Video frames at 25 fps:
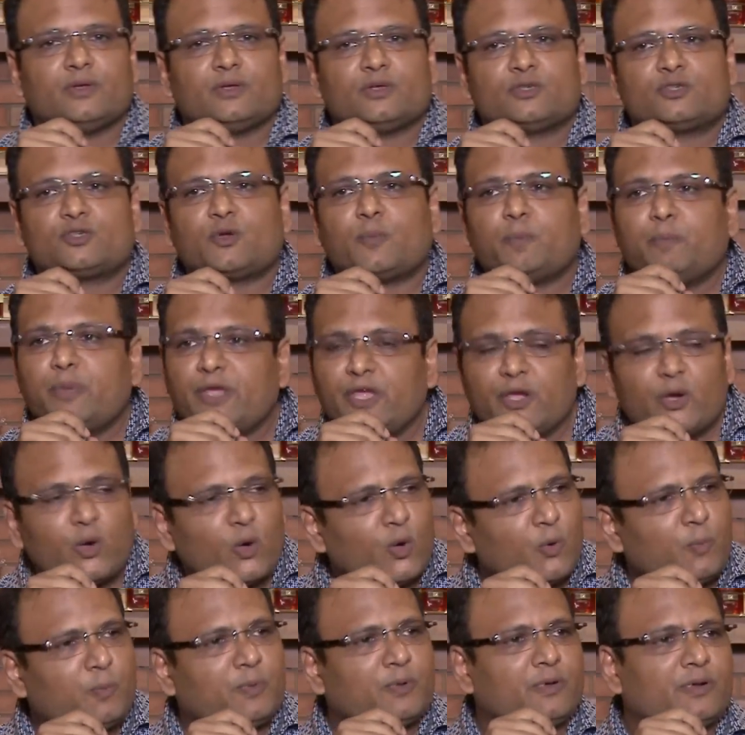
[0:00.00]
So be
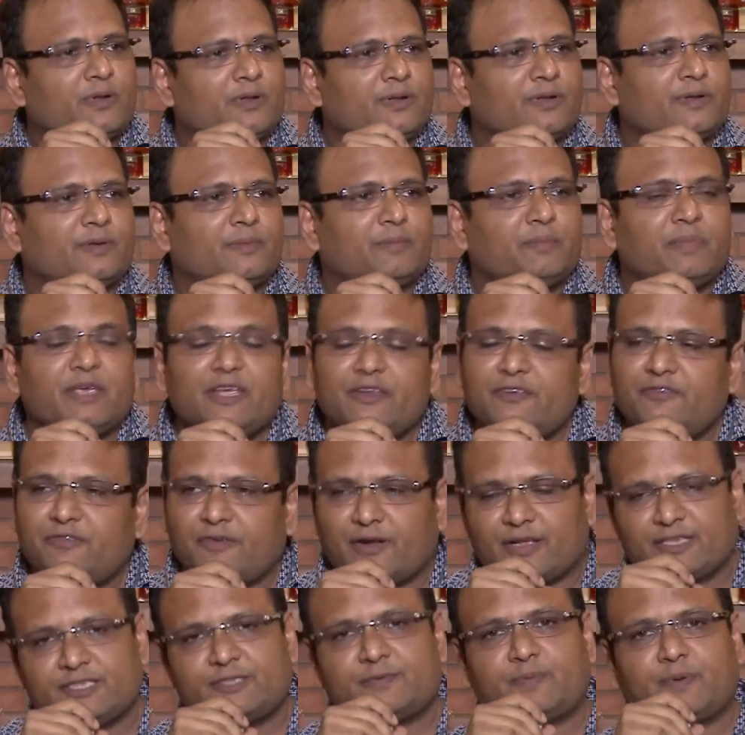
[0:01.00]
open, be
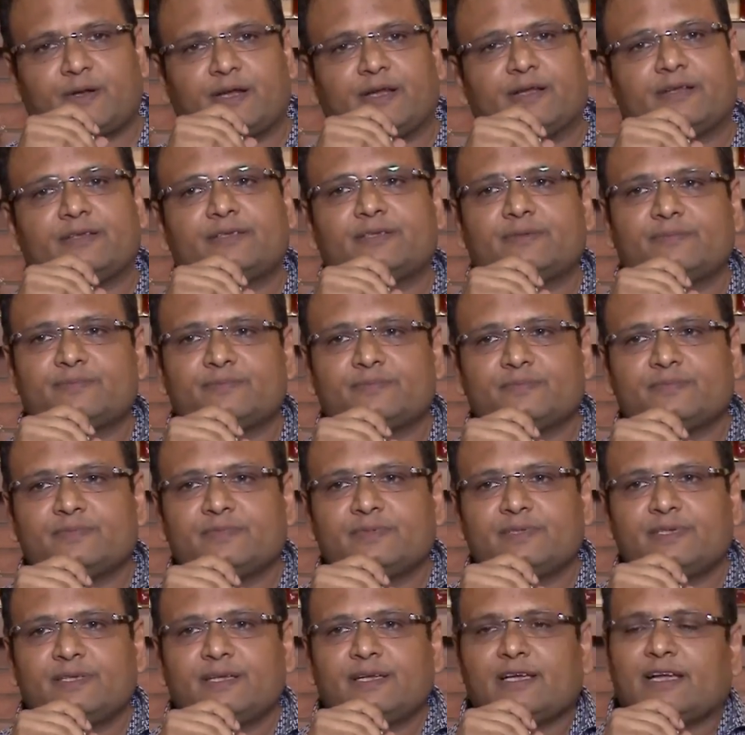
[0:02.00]
transparent.
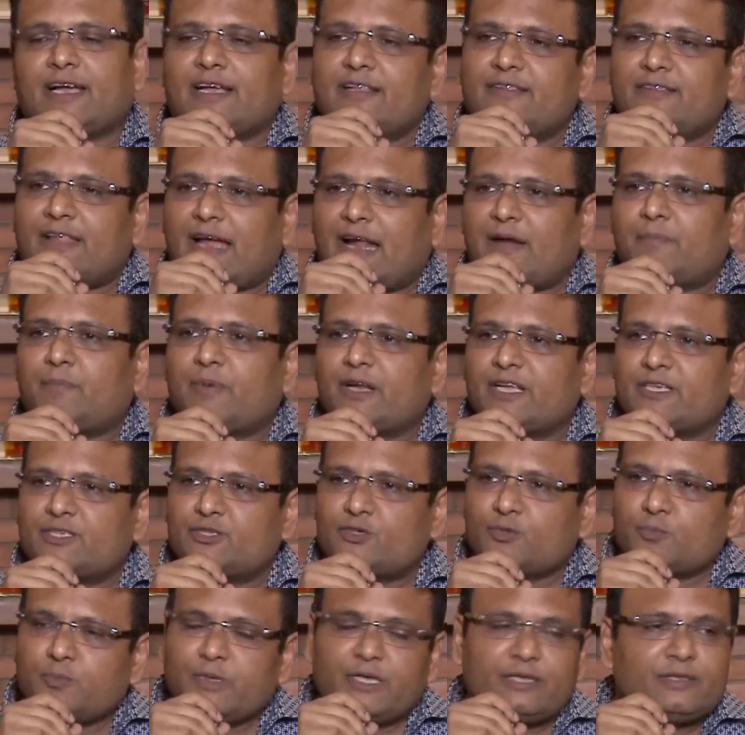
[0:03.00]
And that brings
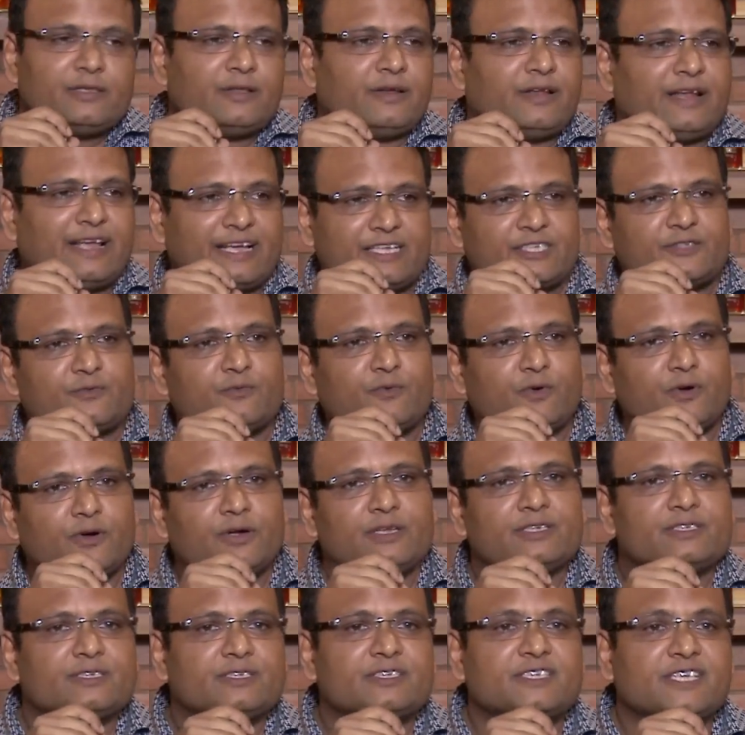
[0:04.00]
to me the next word
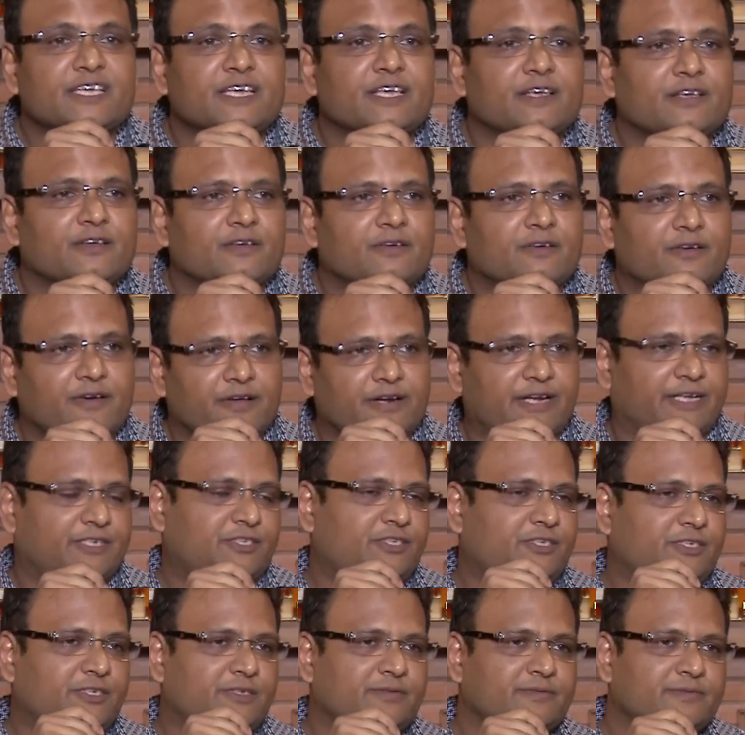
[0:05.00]
is C,
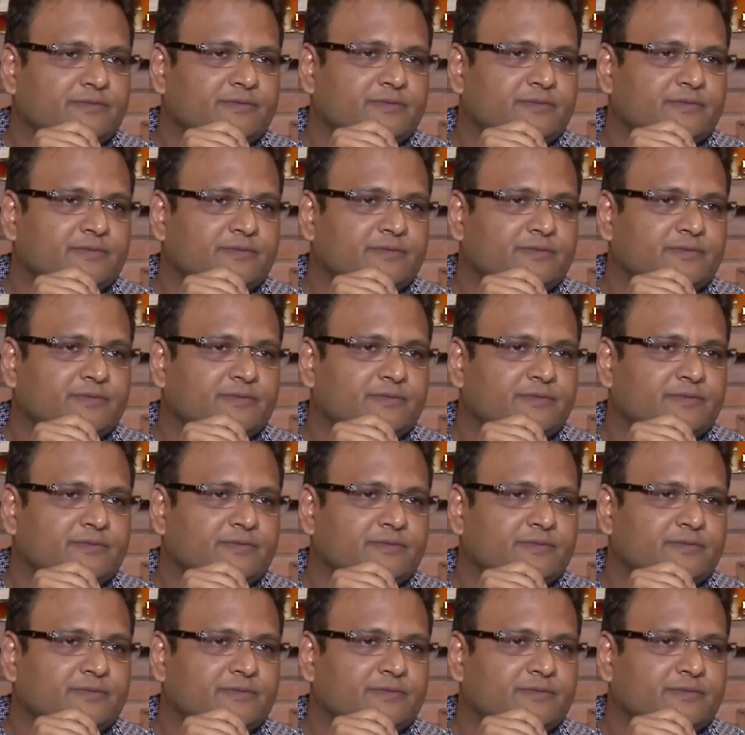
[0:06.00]
courage.